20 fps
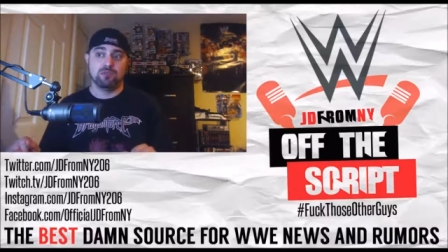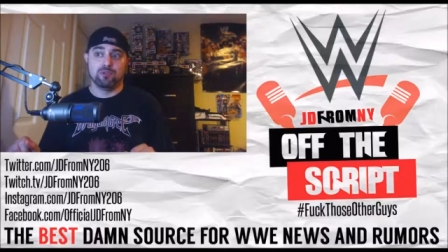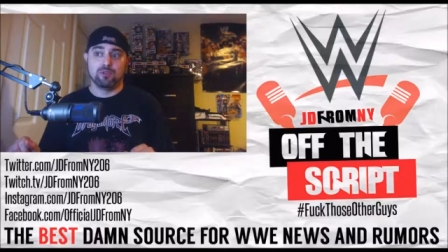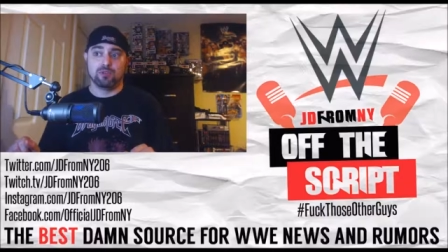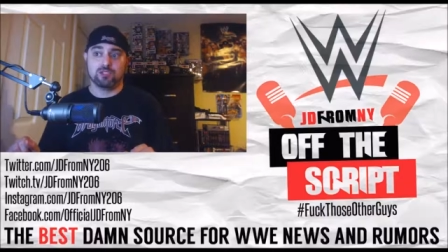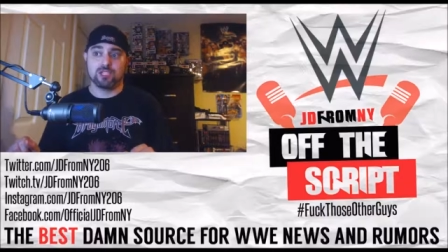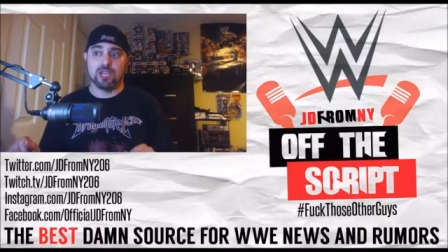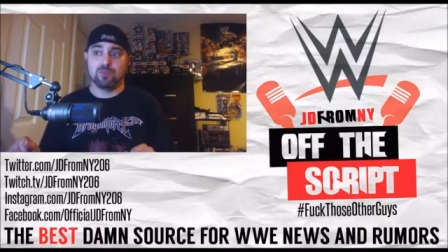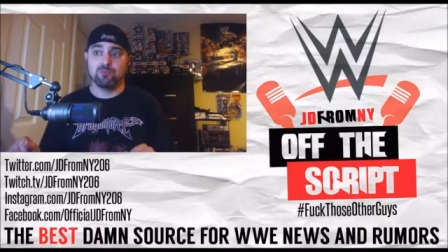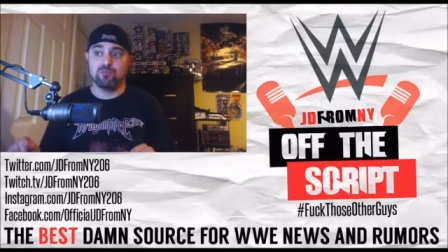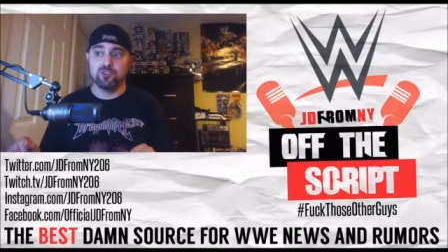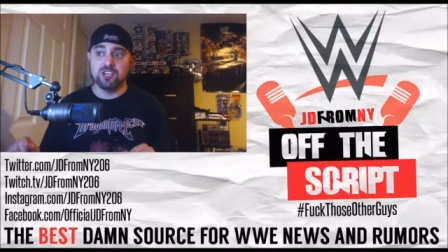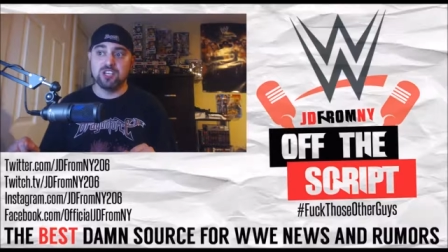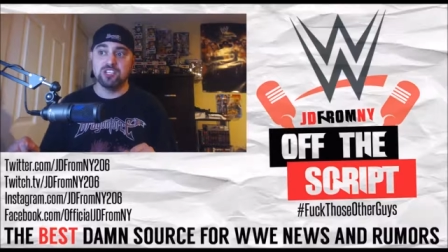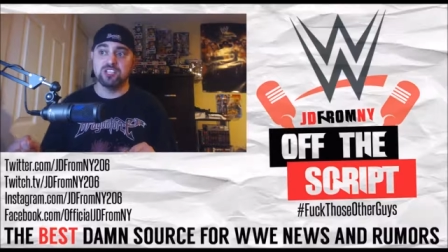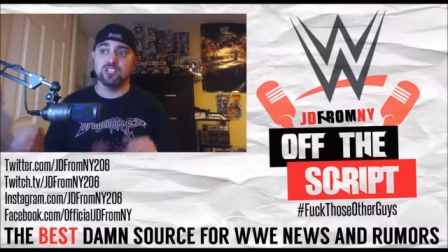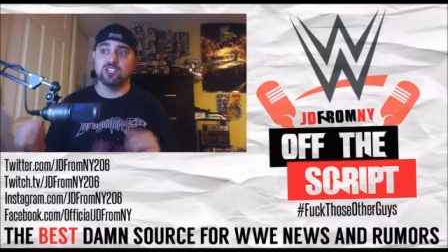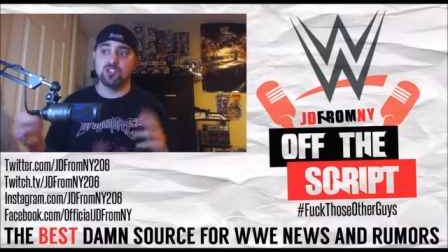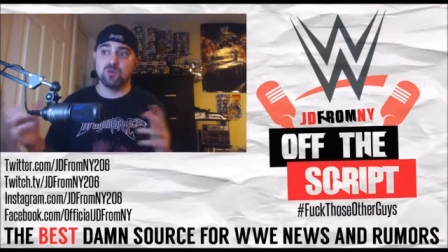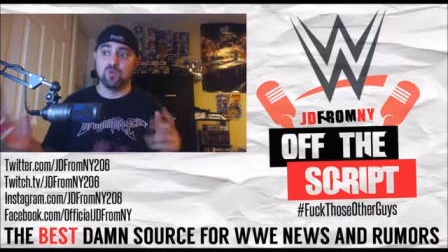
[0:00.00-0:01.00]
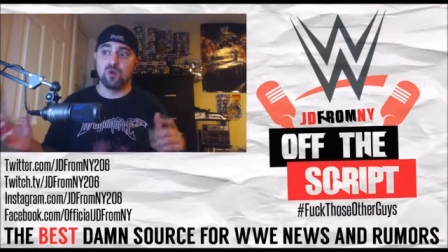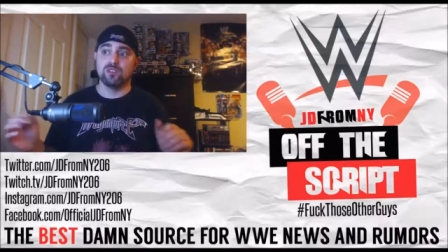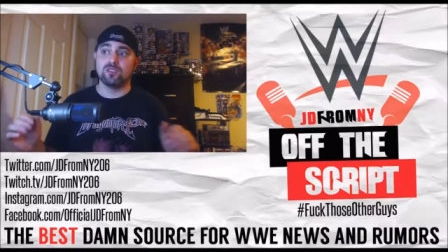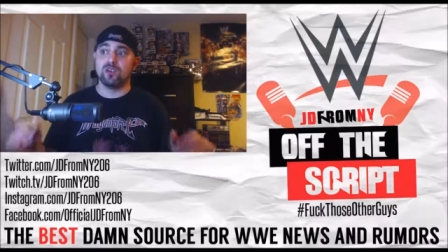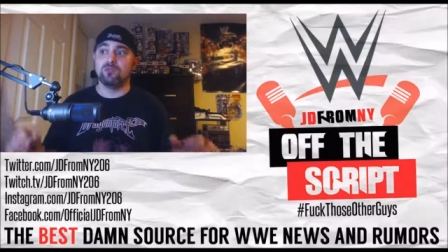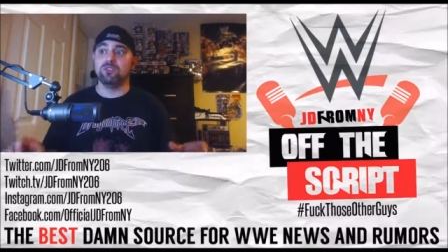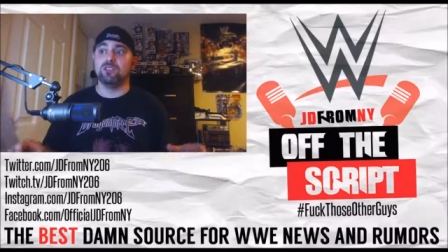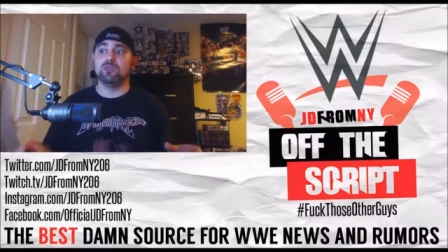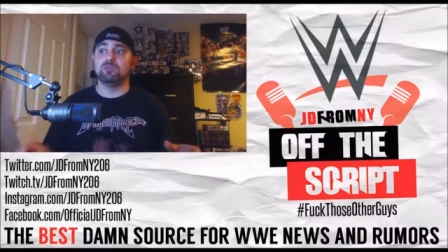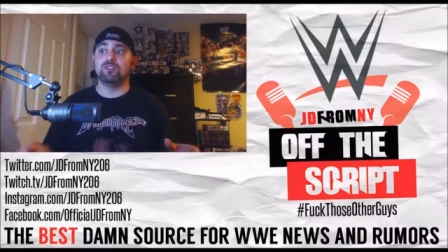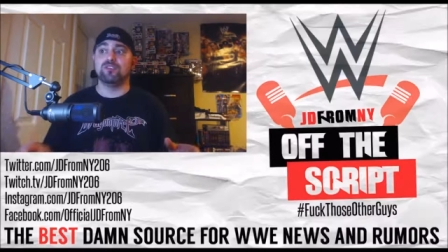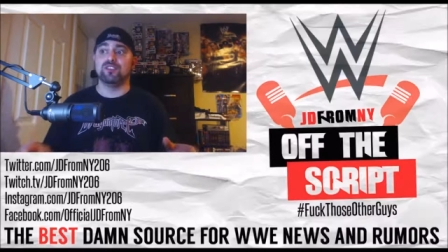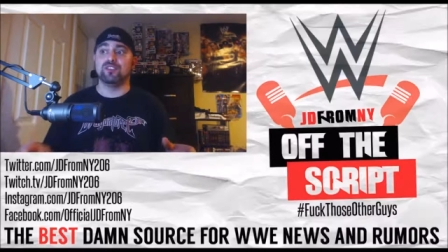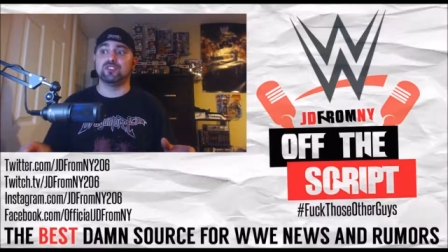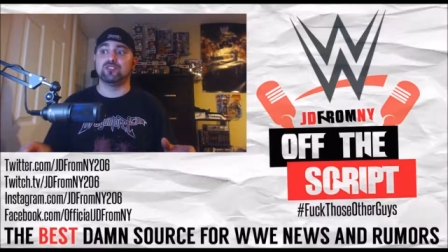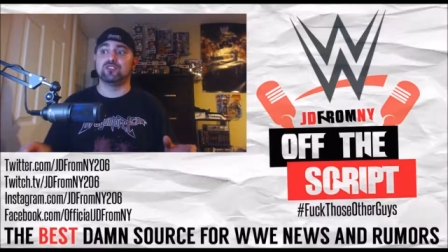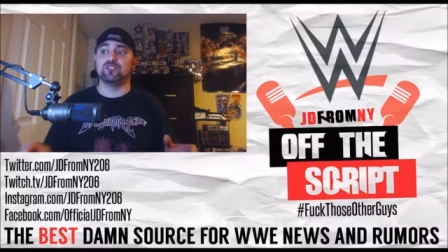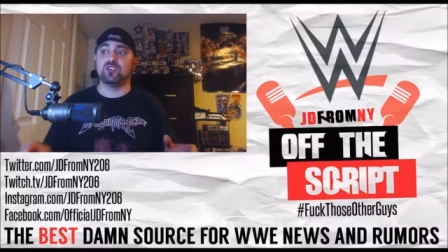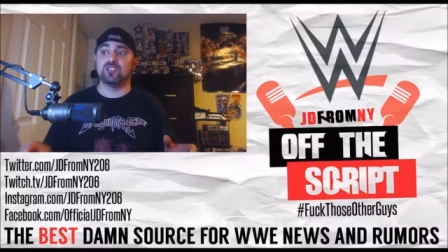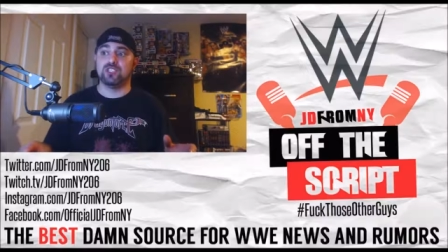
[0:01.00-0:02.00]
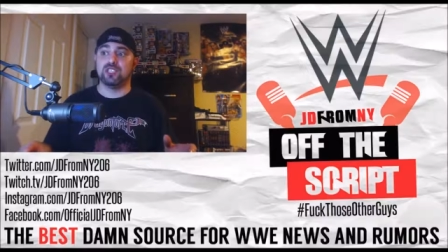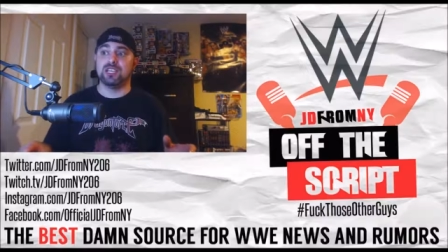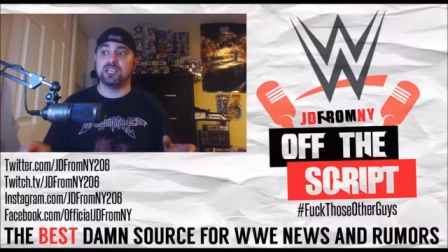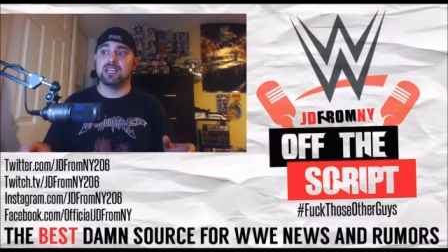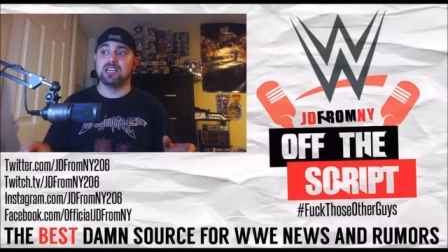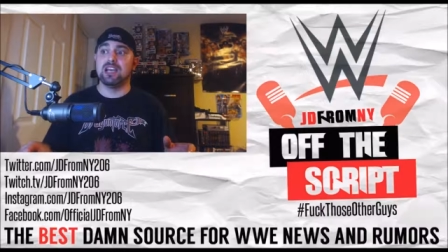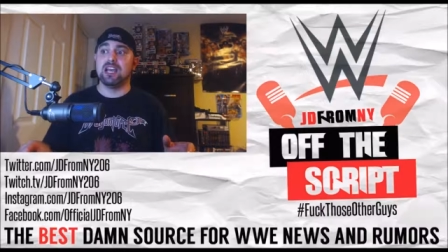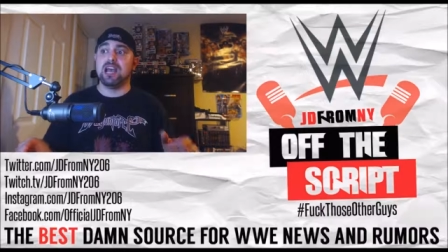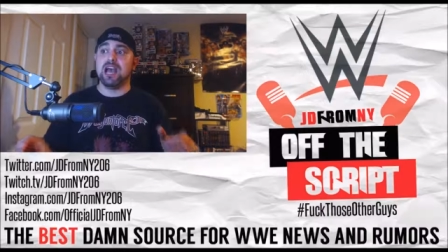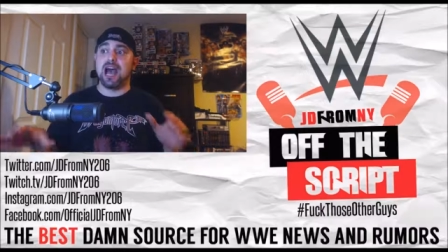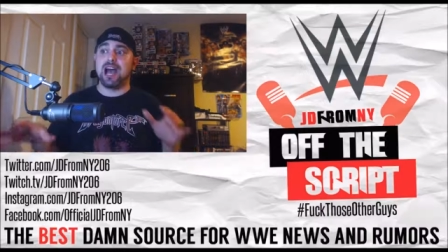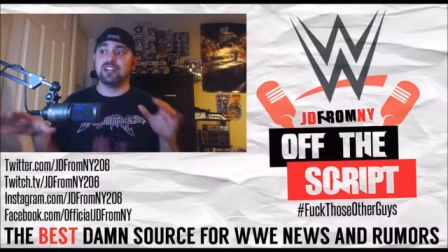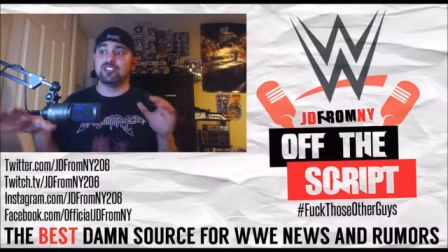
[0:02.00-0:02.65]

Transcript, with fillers: But it looks like Breeze is the one WWE officials are seeing